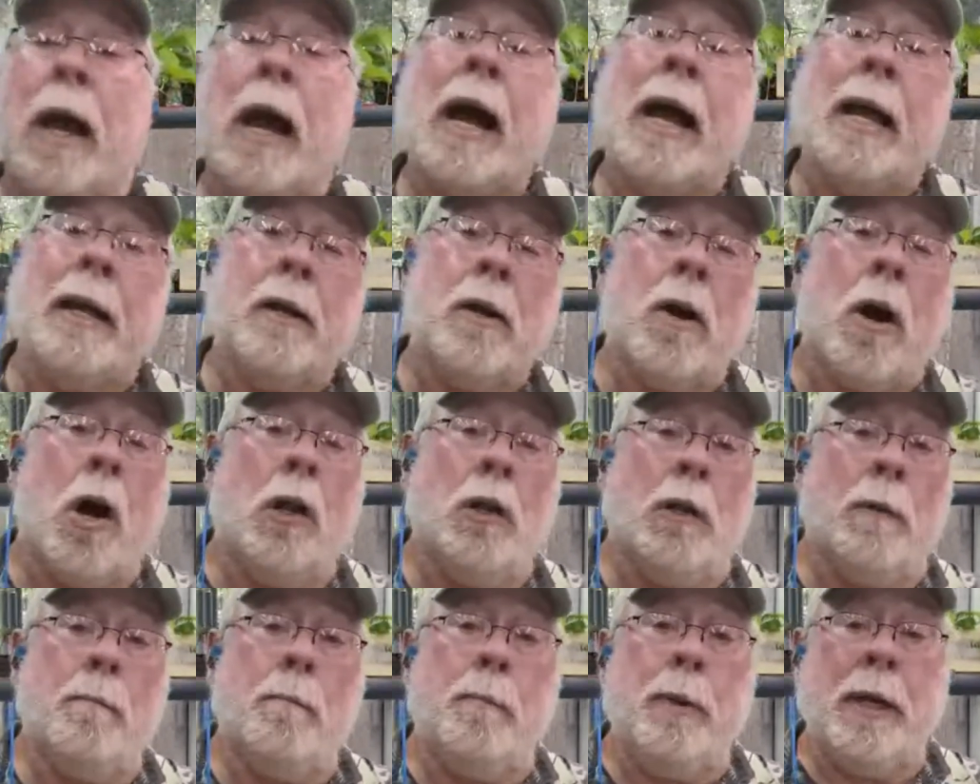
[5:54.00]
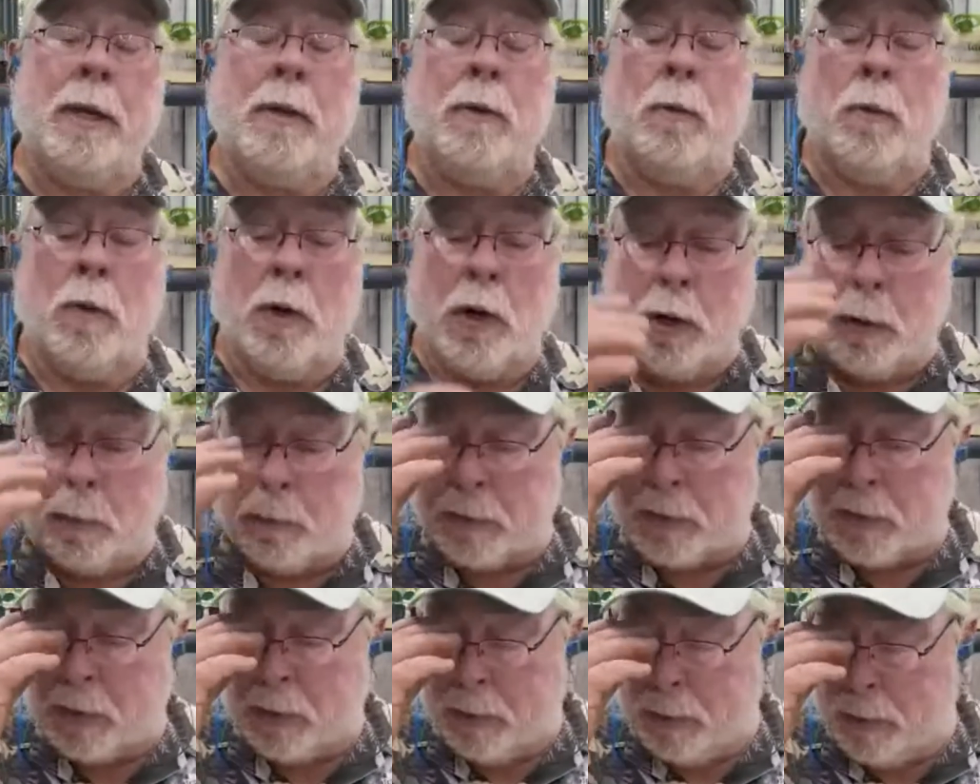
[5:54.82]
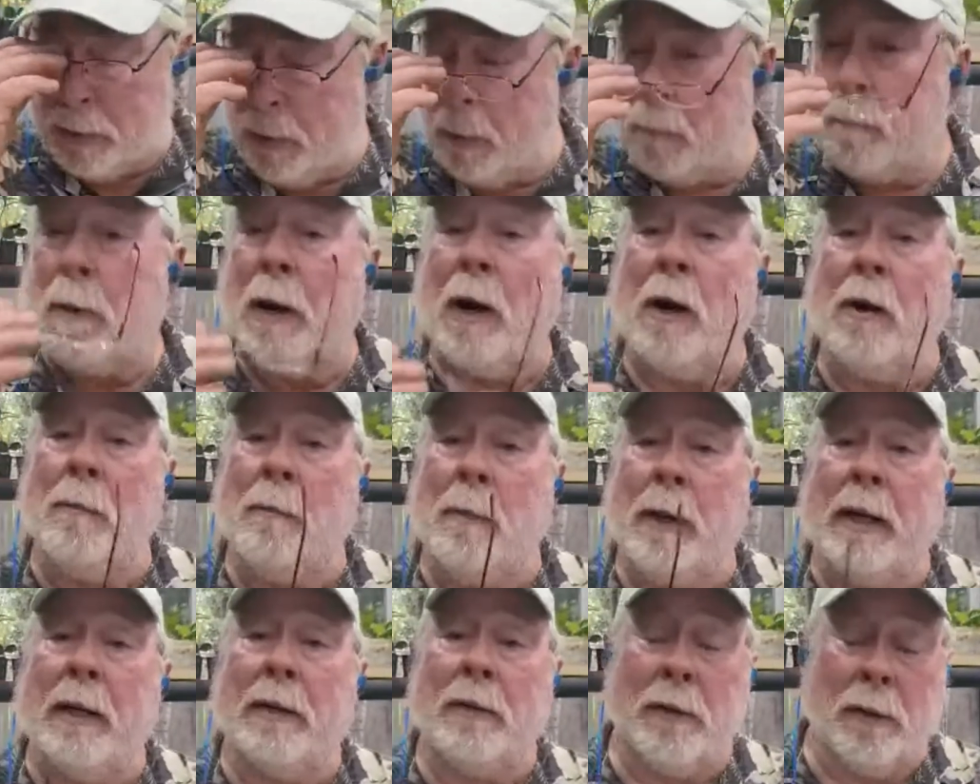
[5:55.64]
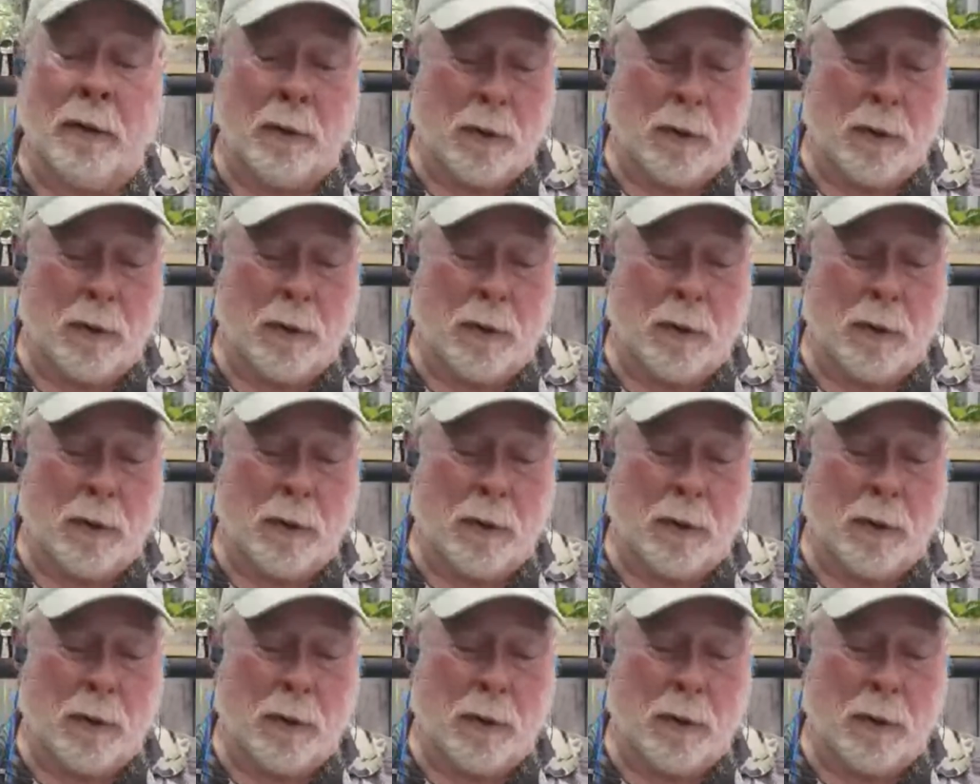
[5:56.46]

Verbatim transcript: I call them pinworms. Pardon me, it's a